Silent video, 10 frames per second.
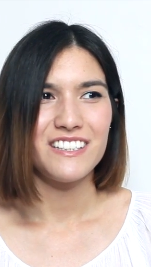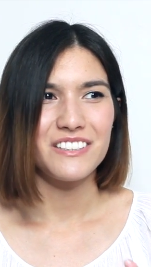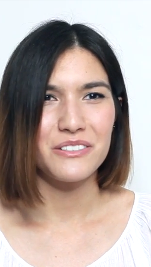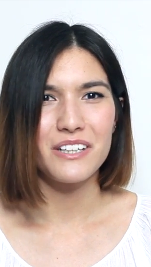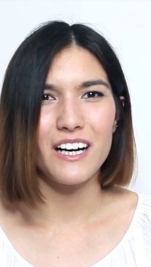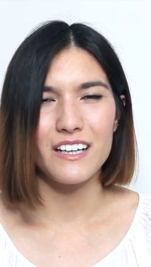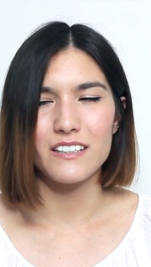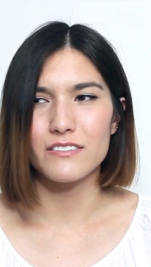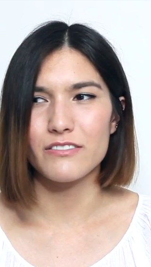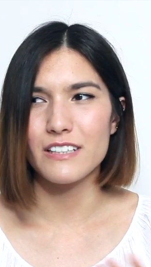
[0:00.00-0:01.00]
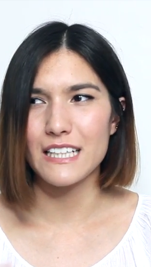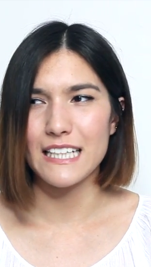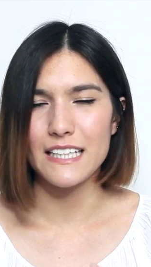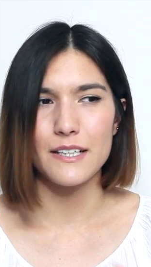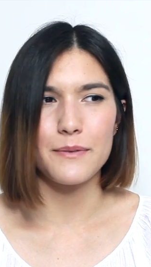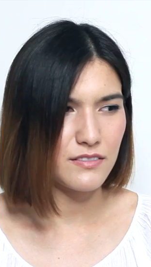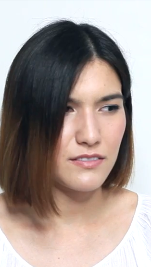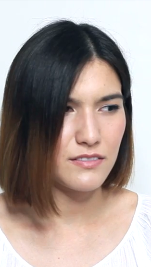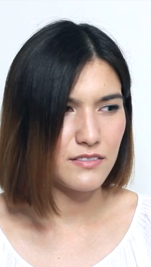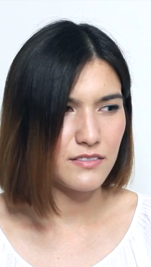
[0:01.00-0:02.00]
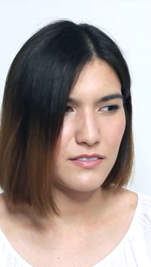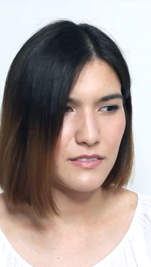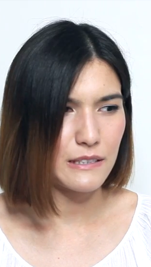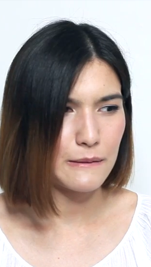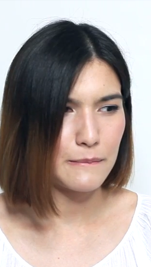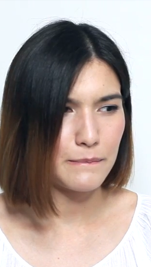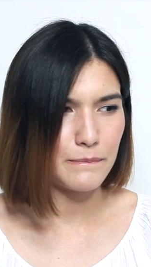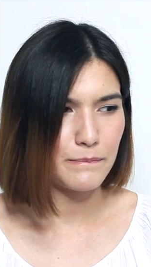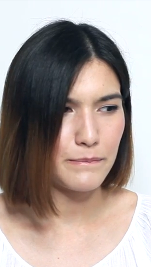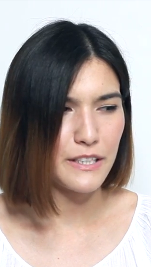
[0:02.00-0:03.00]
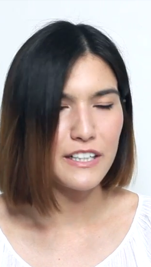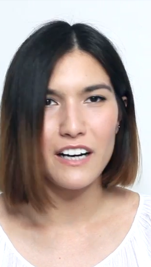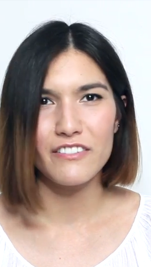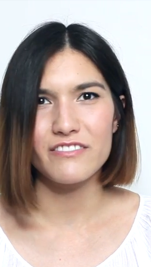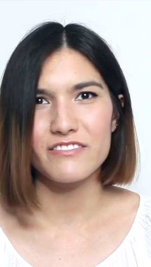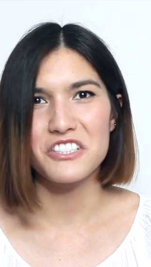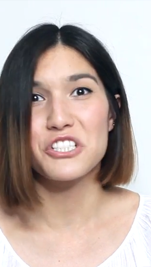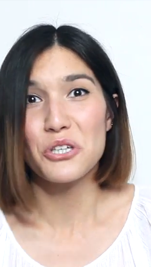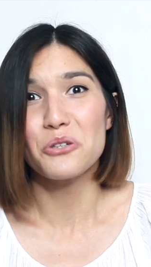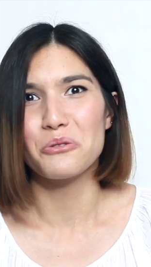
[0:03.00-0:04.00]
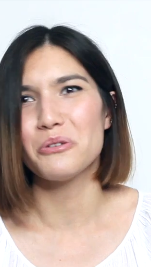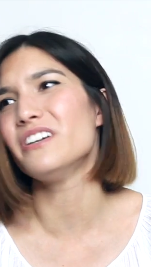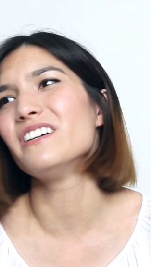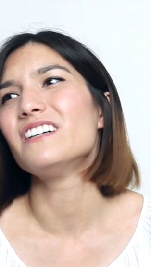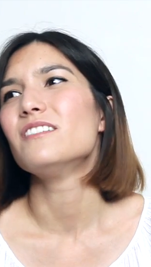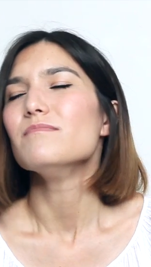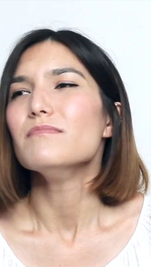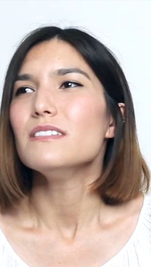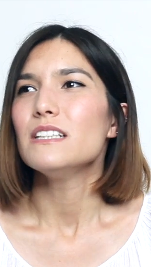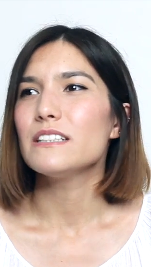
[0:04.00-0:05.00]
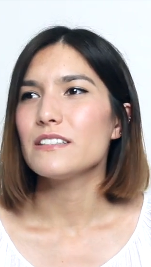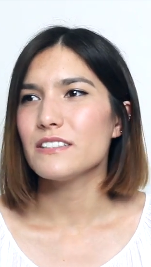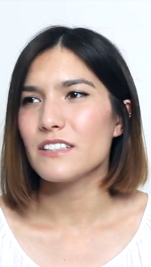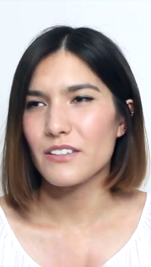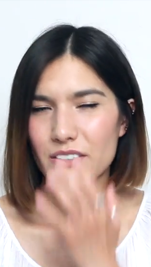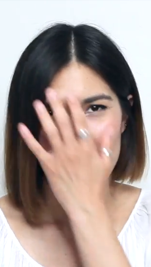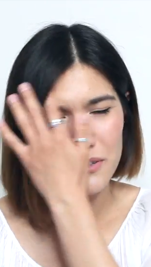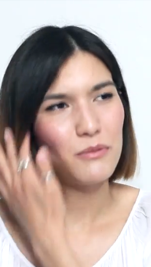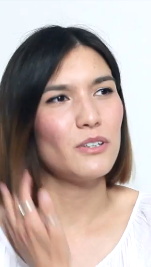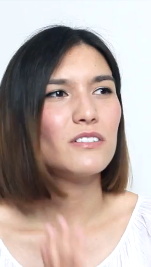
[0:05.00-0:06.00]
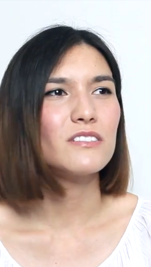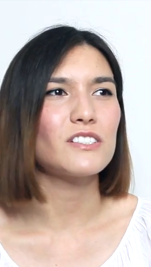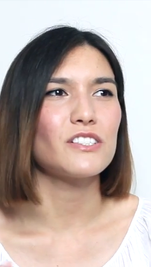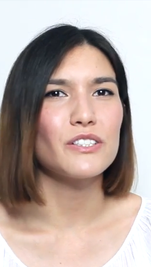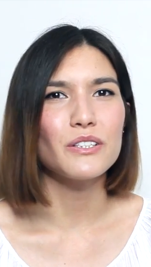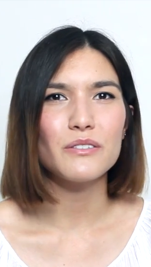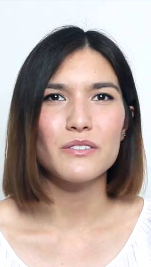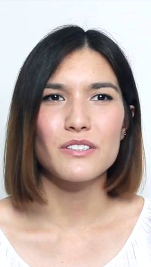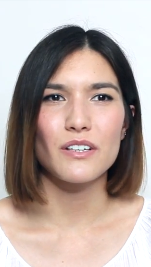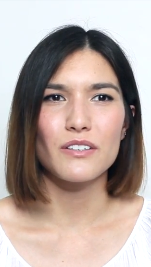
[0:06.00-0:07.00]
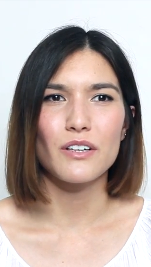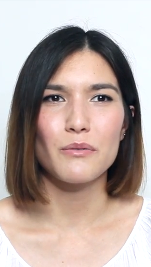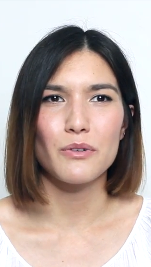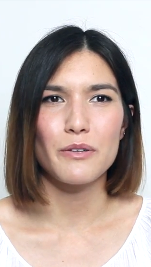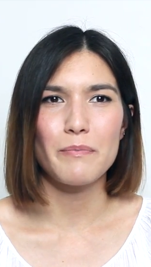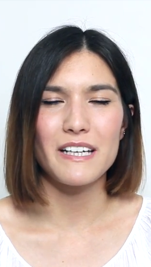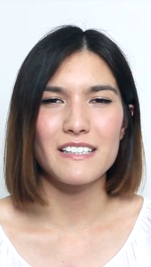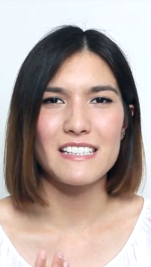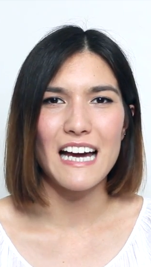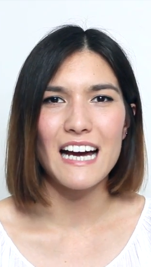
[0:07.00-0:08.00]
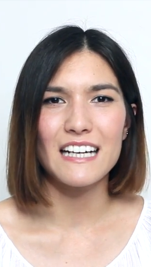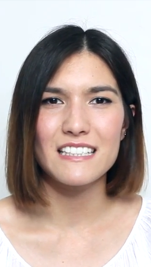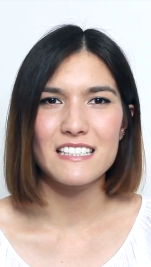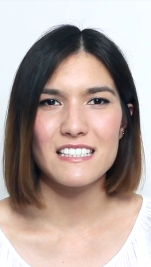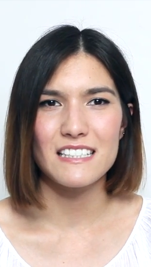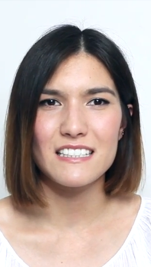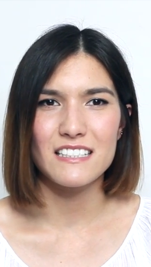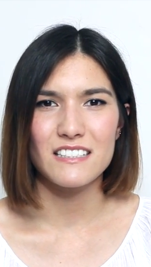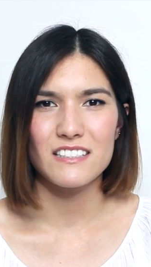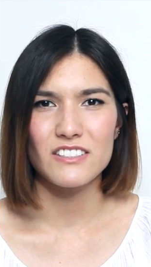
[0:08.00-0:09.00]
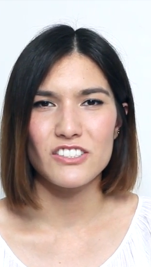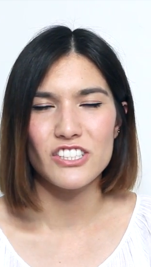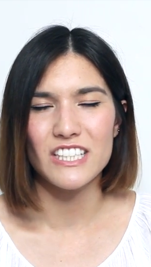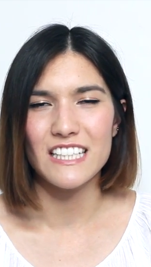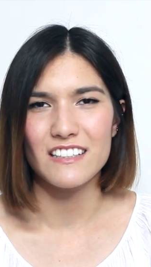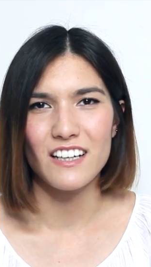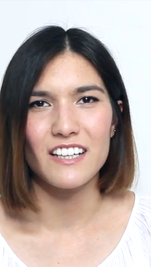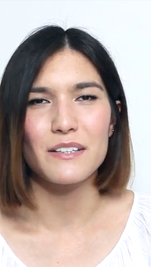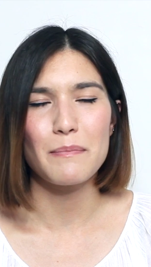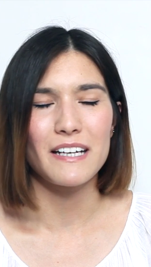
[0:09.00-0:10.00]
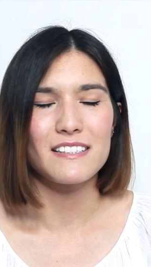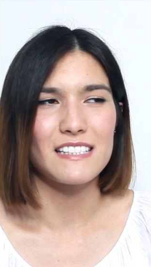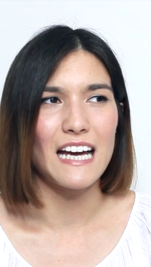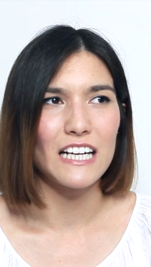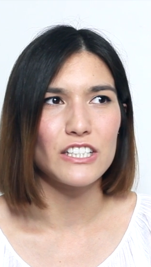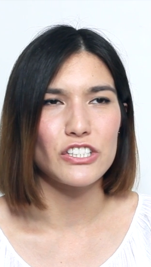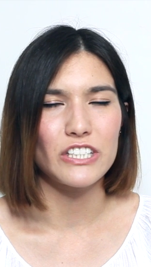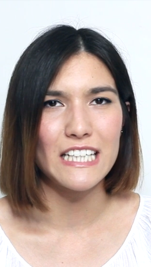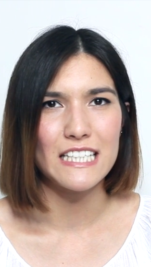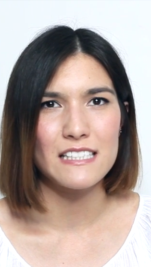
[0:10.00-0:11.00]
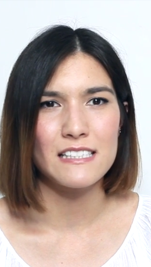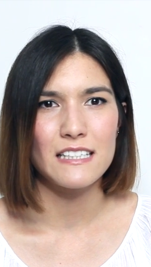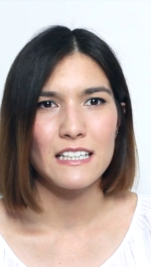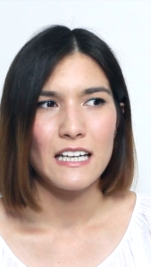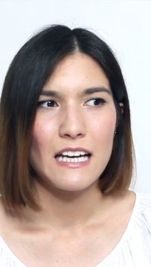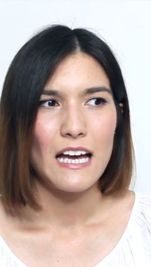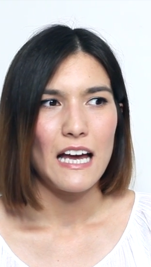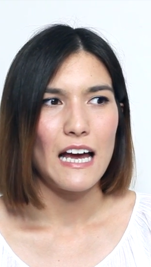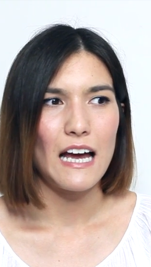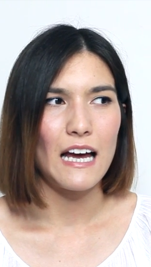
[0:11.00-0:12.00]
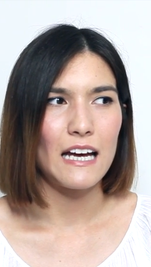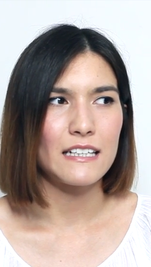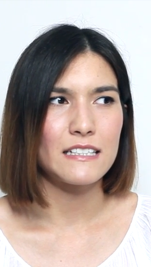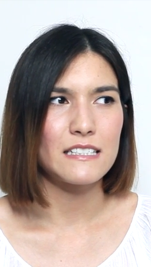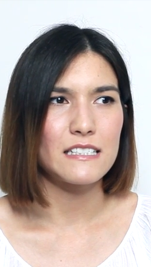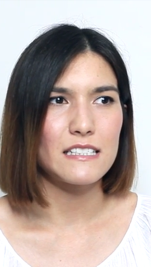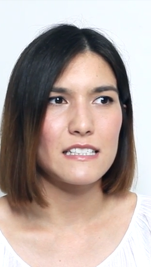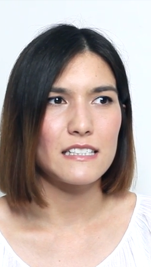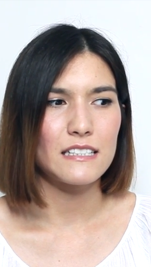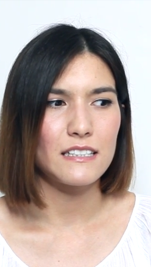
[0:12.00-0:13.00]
you can't really, you can't do. You don't know what to do, you don't know what the best action is, and